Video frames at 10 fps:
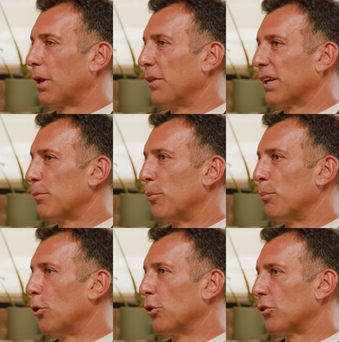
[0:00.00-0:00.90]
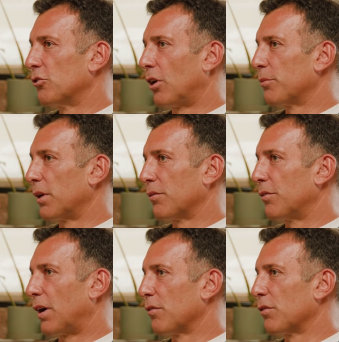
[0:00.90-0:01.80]
I think about most of the jobs
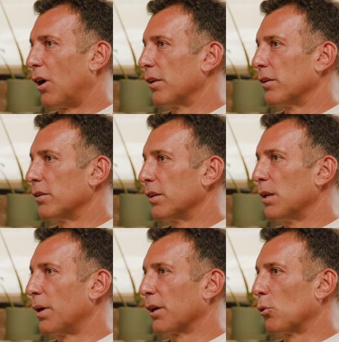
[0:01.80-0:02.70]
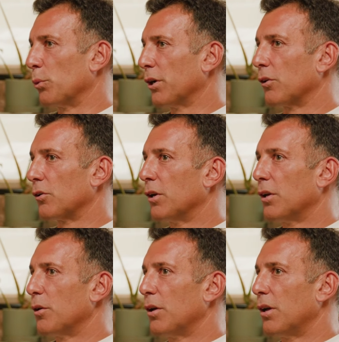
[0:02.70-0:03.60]
I've gotten in my career,
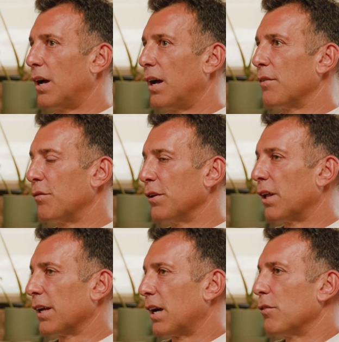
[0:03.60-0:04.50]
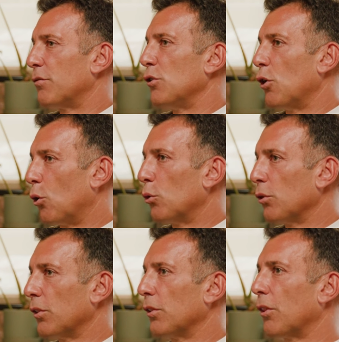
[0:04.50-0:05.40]
I feel like I've
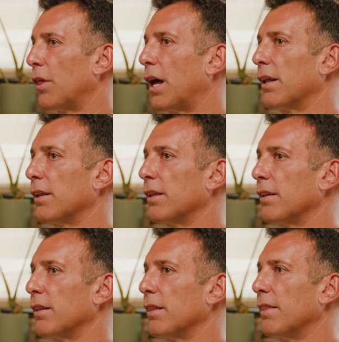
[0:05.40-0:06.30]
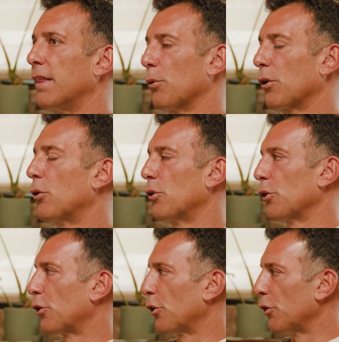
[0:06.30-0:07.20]
known that they were going to
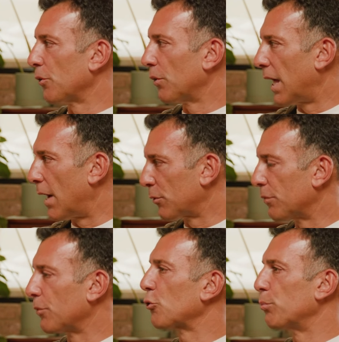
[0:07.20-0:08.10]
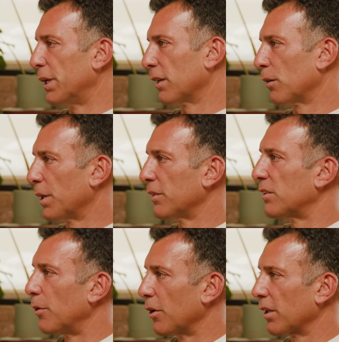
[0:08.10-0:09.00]
occur after the first meeting, because
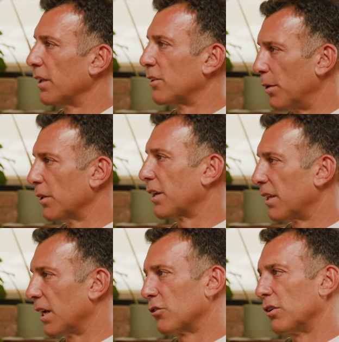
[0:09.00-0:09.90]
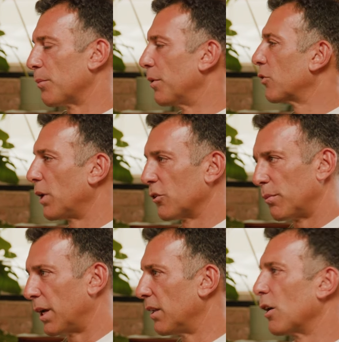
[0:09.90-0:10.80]
it's about the connection, not about the
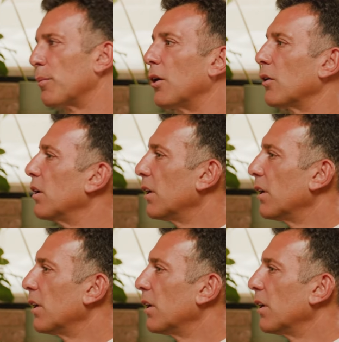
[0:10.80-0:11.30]
resume, not about